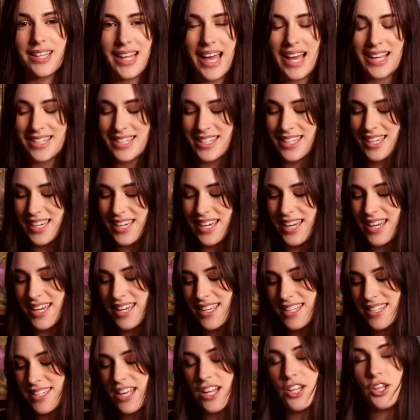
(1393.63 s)
Lastly
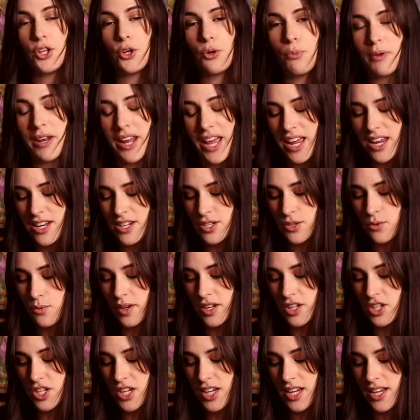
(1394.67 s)
is illuminate,
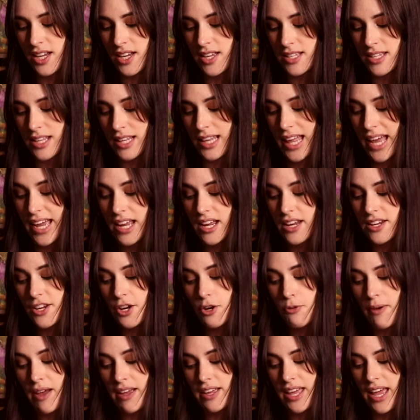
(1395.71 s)
which is light a
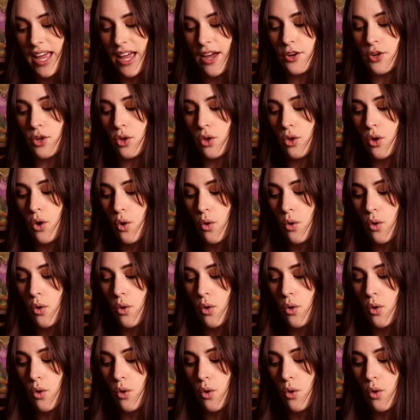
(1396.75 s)
nearby candle